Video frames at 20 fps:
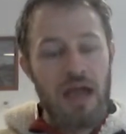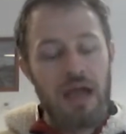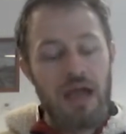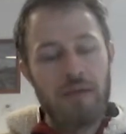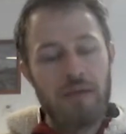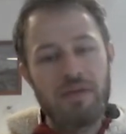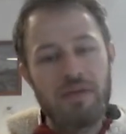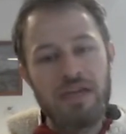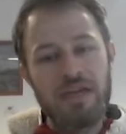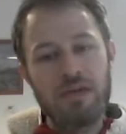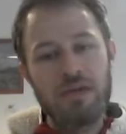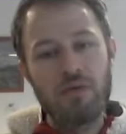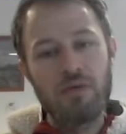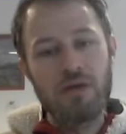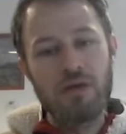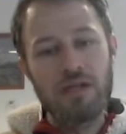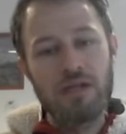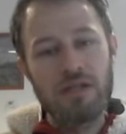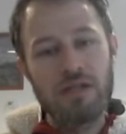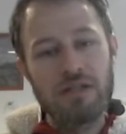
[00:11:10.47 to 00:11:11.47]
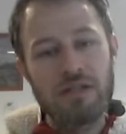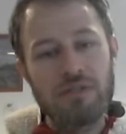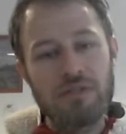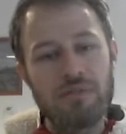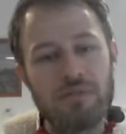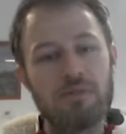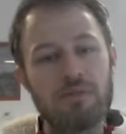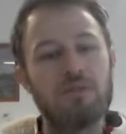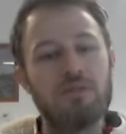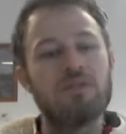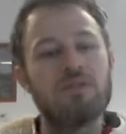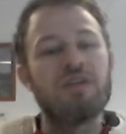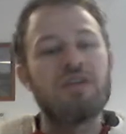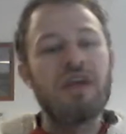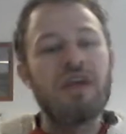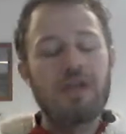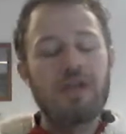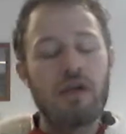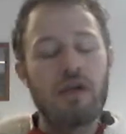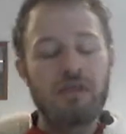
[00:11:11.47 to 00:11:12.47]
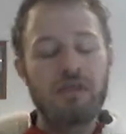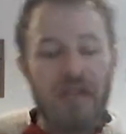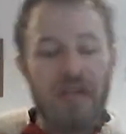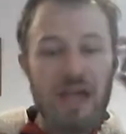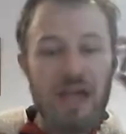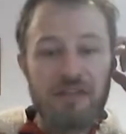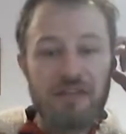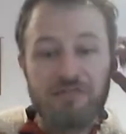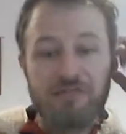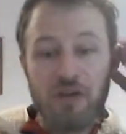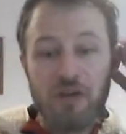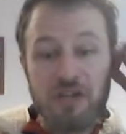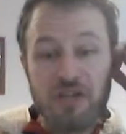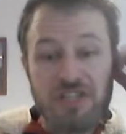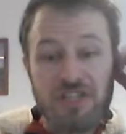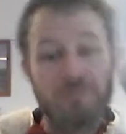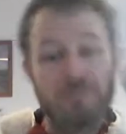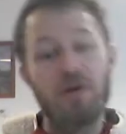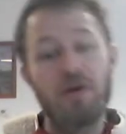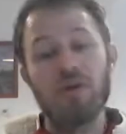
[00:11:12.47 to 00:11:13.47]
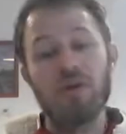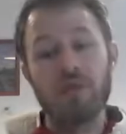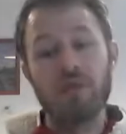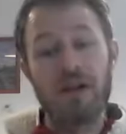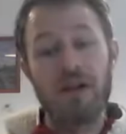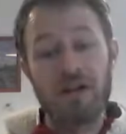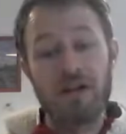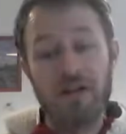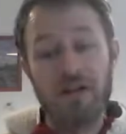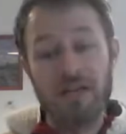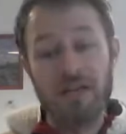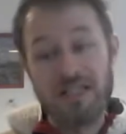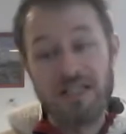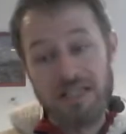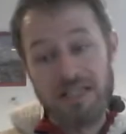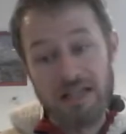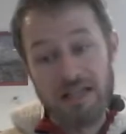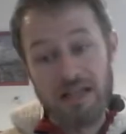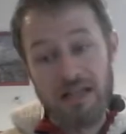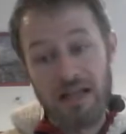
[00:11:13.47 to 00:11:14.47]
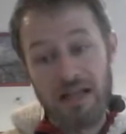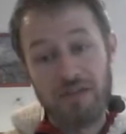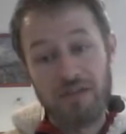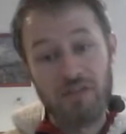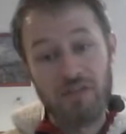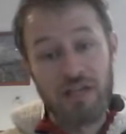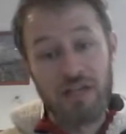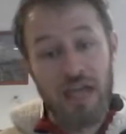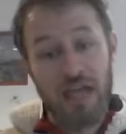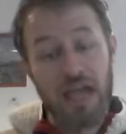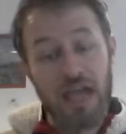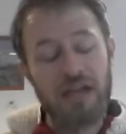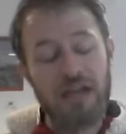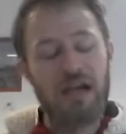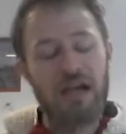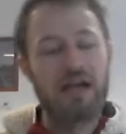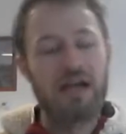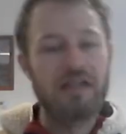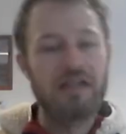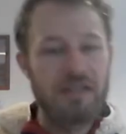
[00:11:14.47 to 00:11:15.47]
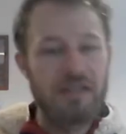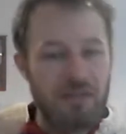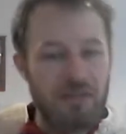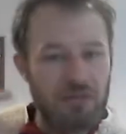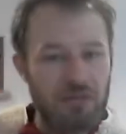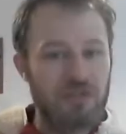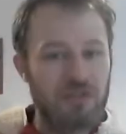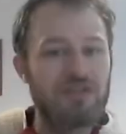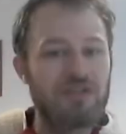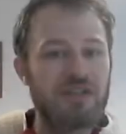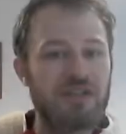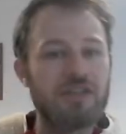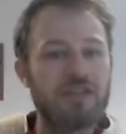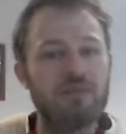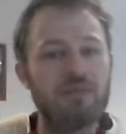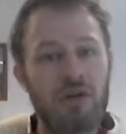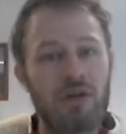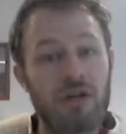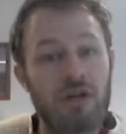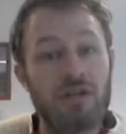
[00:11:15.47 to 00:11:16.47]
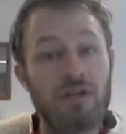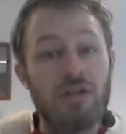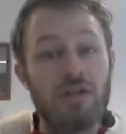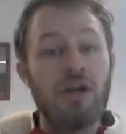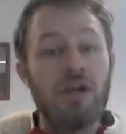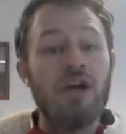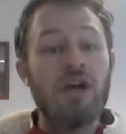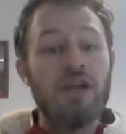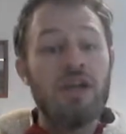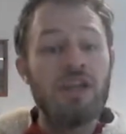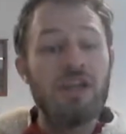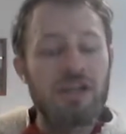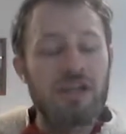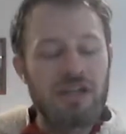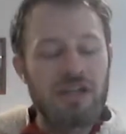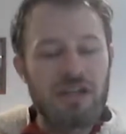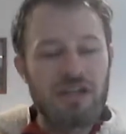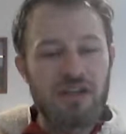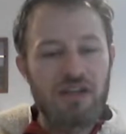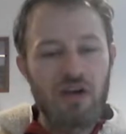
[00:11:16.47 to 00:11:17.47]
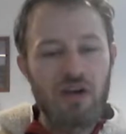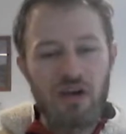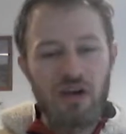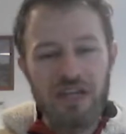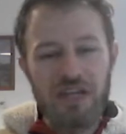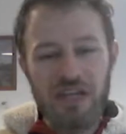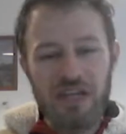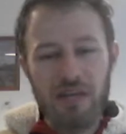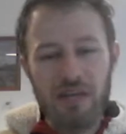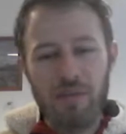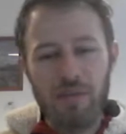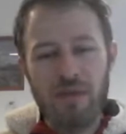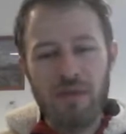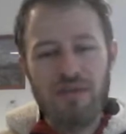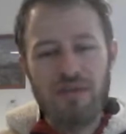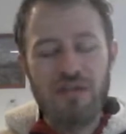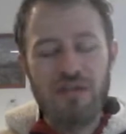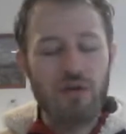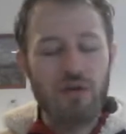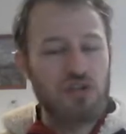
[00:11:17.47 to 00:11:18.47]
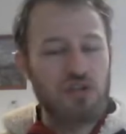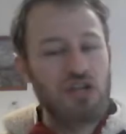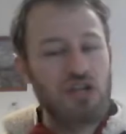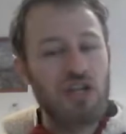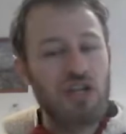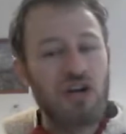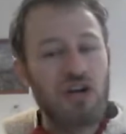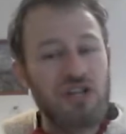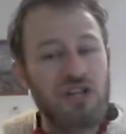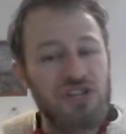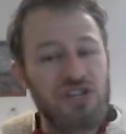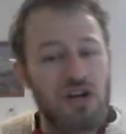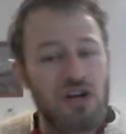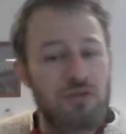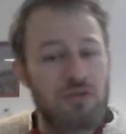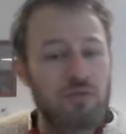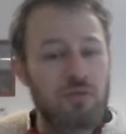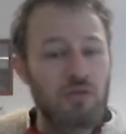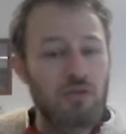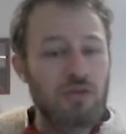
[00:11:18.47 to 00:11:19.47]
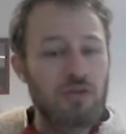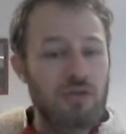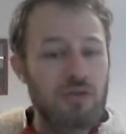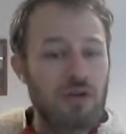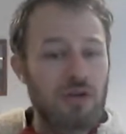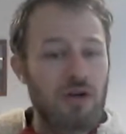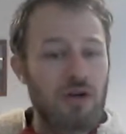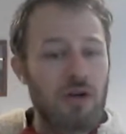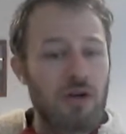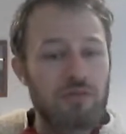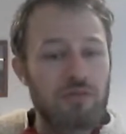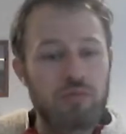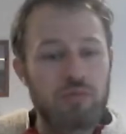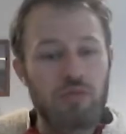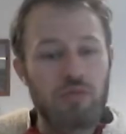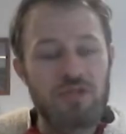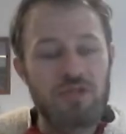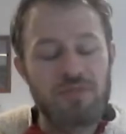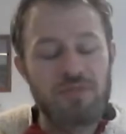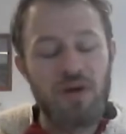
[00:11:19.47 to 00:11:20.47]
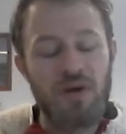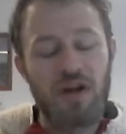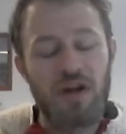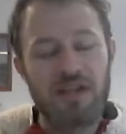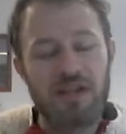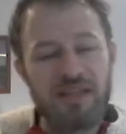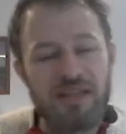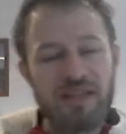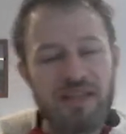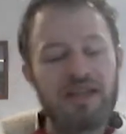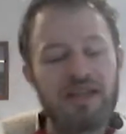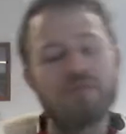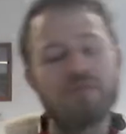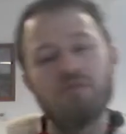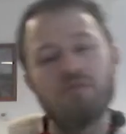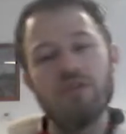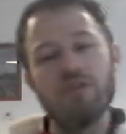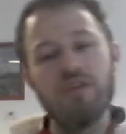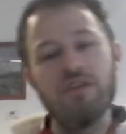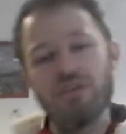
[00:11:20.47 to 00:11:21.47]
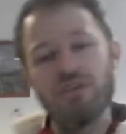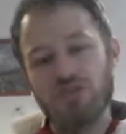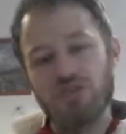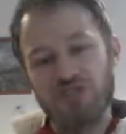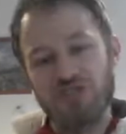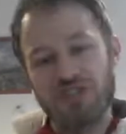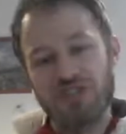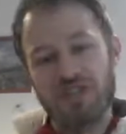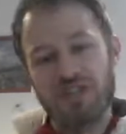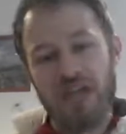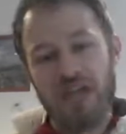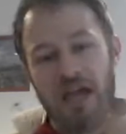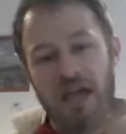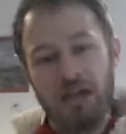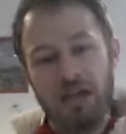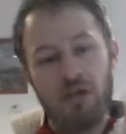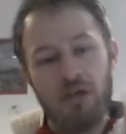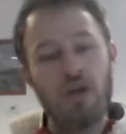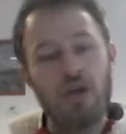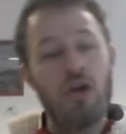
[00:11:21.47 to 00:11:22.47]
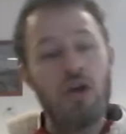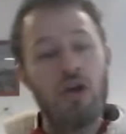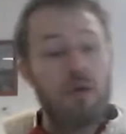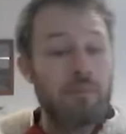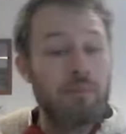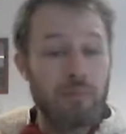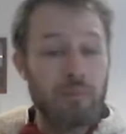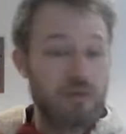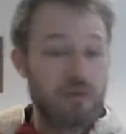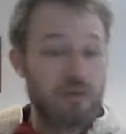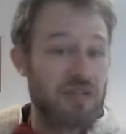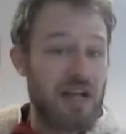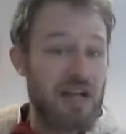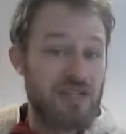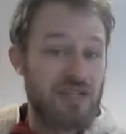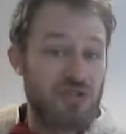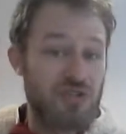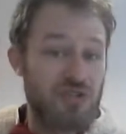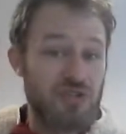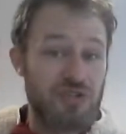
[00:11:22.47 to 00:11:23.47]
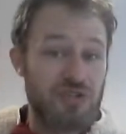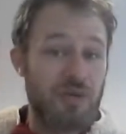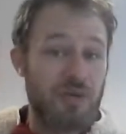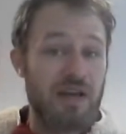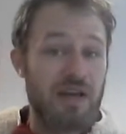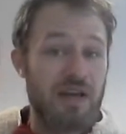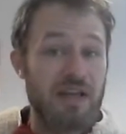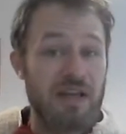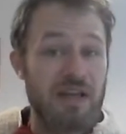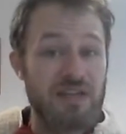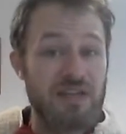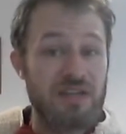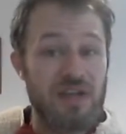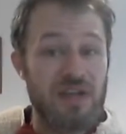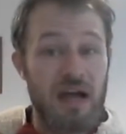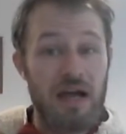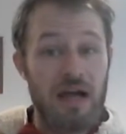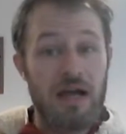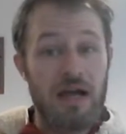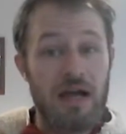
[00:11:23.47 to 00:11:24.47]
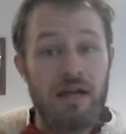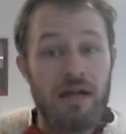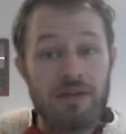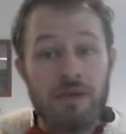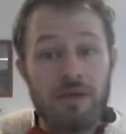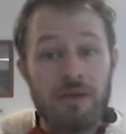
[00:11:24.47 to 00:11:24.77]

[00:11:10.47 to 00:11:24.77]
he will take it out again, find a spot where it's level again, and then it will continue on. You can kind of get maybe 2 or 3 lines off one spot, and then you have to readjust it again, but that's just the way it is. And